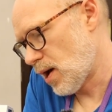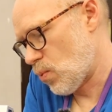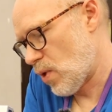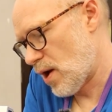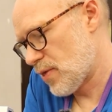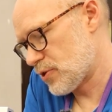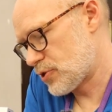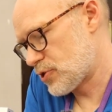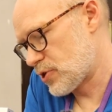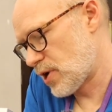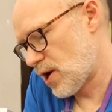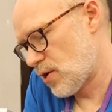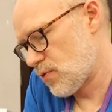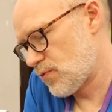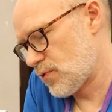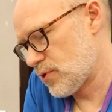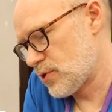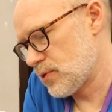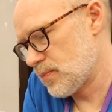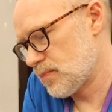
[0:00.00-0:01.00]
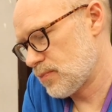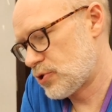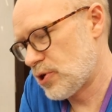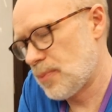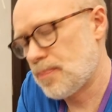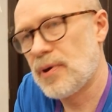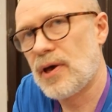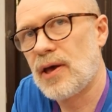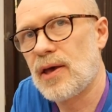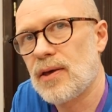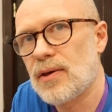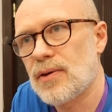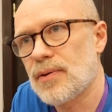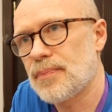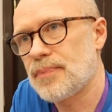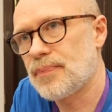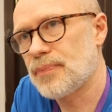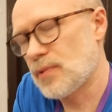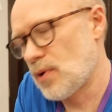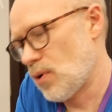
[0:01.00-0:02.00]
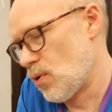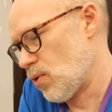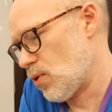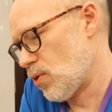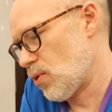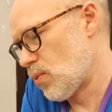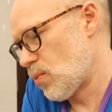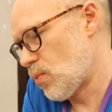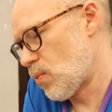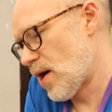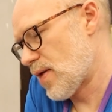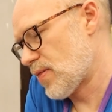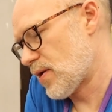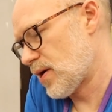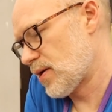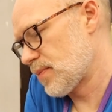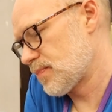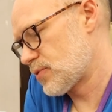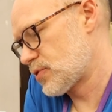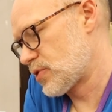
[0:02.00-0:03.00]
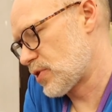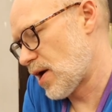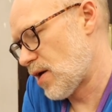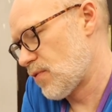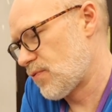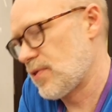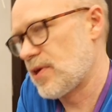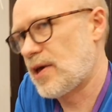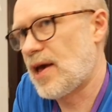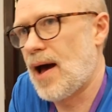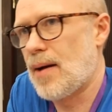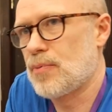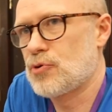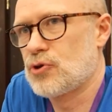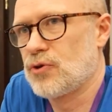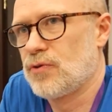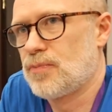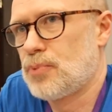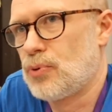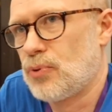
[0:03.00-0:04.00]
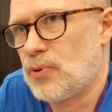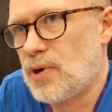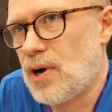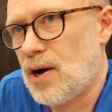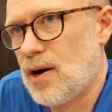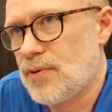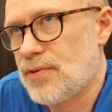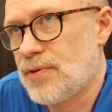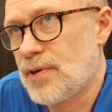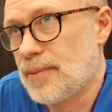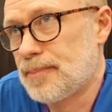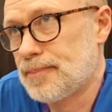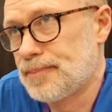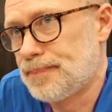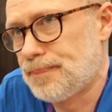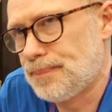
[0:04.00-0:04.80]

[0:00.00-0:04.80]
whether to go for shipping or whether to go for the capture of Port Arthur.